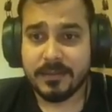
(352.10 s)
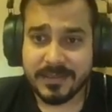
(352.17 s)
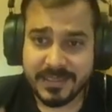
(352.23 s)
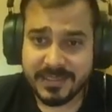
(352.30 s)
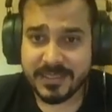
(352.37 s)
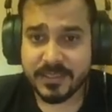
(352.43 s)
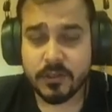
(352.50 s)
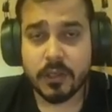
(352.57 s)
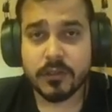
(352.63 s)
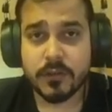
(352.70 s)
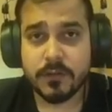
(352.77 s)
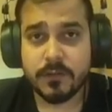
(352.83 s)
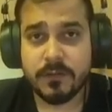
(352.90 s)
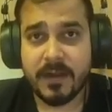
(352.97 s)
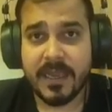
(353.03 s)
This is
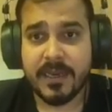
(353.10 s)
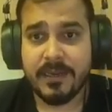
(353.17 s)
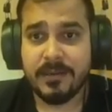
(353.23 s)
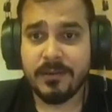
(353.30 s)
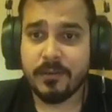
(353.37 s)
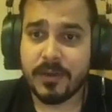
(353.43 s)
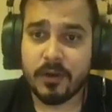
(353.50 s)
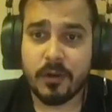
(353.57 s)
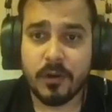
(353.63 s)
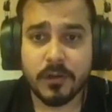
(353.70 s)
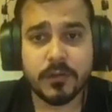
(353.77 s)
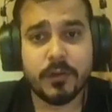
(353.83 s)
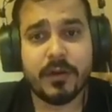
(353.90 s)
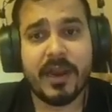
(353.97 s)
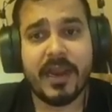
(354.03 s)
also fine. You can
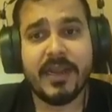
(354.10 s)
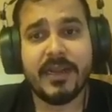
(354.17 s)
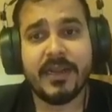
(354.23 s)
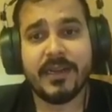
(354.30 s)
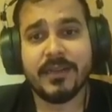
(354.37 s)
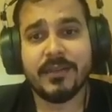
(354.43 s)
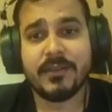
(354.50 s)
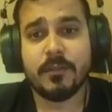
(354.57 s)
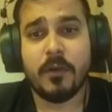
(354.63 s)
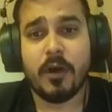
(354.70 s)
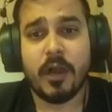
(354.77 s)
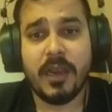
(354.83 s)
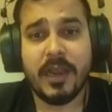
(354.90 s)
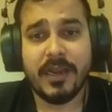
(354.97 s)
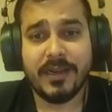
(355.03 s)
also write it in
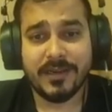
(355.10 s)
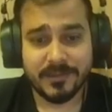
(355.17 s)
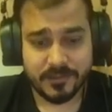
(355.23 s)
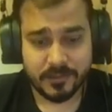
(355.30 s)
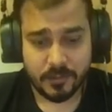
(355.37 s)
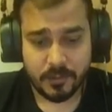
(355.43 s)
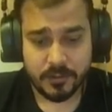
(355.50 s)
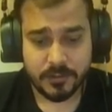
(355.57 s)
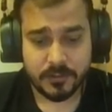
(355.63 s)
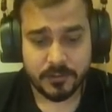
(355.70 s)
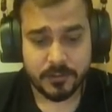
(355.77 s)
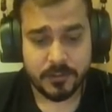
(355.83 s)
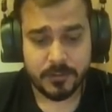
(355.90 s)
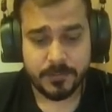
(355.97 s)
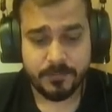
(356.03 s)
small letters
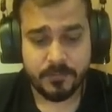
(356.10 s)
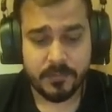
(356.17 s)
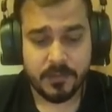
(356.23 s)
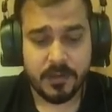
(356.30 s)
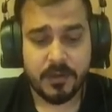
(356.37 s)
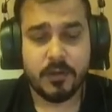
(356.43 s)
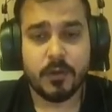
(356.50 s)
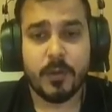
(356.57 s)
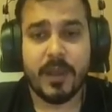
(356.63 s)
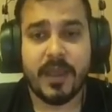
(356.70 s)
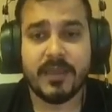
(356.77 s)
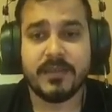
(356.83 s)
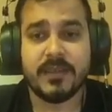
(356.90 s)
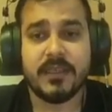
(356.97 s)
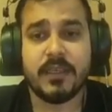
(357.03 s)
also to
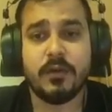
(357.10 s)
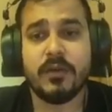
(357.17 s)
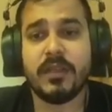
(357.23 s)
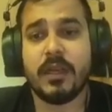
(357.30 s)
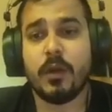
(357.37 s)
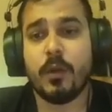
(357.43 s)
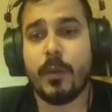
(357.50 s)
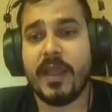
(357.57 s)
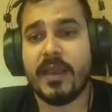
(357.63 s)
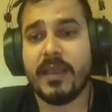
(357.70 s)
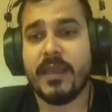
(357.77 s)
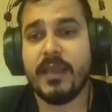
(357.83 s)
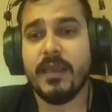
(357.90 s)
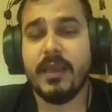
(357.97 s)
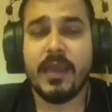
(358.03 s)
execute the
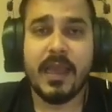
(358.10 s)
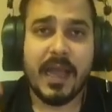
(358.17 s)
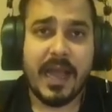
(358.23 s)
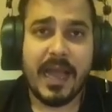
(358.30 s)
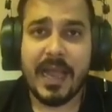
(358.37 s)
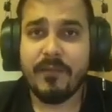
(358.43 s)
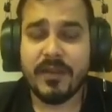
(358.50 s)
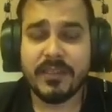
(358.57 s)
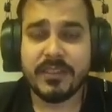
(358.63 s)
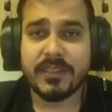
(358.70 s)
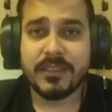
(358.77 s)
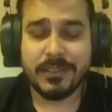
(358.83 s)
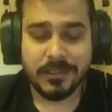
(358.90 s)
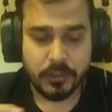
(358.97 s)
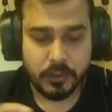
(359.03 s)
query. I will
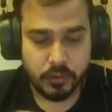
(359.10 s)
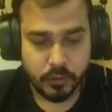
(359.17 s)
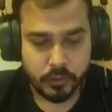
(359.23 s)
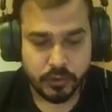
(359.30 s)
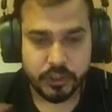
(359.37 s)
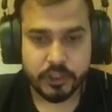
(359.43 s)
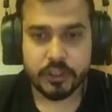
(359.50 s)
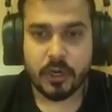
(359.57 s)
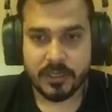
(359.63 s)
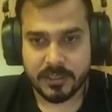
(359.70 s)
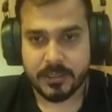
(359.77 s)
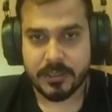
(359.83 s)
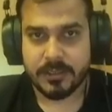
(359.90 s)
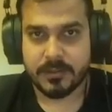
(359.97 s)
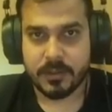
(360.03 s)
just use
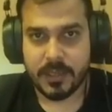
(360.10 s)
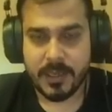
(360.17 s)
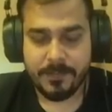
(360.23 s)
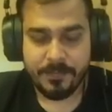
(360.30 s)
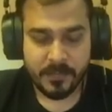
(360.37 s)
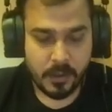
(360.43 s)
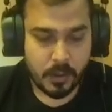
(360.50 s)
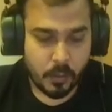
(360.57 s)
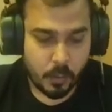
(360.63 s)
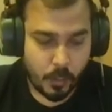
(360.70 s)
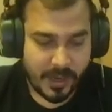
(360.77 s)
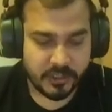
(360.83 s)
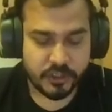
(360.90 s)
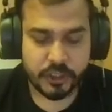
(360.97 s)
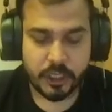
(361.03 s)
shortcuts. Okay.
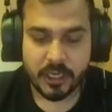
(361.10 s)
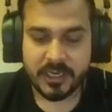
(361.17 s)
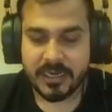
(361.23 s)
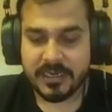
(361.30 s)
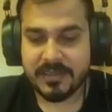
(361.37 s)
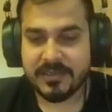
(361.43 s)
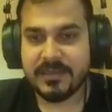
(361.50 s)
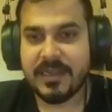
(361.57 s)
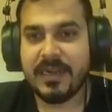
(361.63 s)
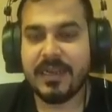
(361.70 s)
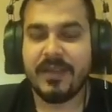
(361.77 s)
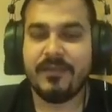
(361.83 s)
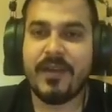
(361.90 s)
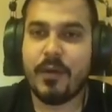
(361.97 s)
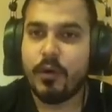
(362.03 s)
One shortcut is that
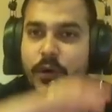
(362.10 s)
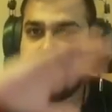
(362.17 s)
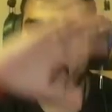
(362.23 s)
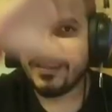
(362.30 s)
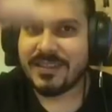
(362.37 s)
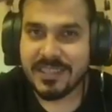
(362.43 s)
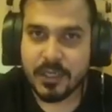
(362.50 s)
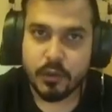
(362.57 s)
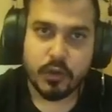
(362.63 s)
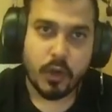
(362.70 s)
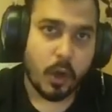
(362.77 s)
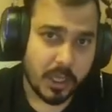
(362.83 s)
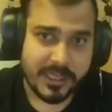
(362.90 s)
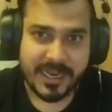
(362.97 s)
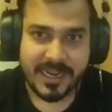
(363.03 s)
if I want to execute
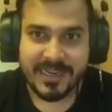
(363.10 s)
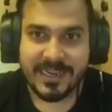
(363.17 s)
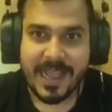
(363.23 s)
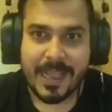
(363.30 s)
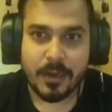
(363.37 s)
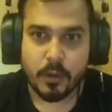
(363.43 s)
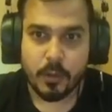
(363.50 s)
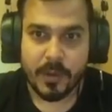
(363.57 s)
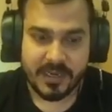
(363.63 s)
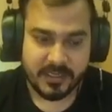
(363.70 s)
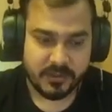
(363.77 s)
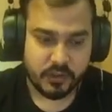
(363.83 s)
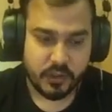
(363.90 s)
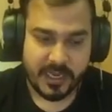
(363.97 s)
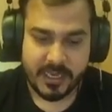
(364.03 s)
all the entire
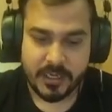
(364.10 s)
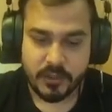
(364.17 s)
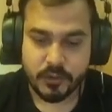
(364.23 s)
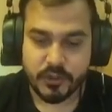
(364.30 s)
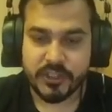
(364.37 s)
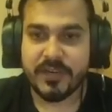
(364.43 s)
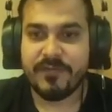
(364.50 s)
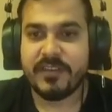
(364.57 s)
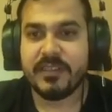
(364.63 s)
query, so I can use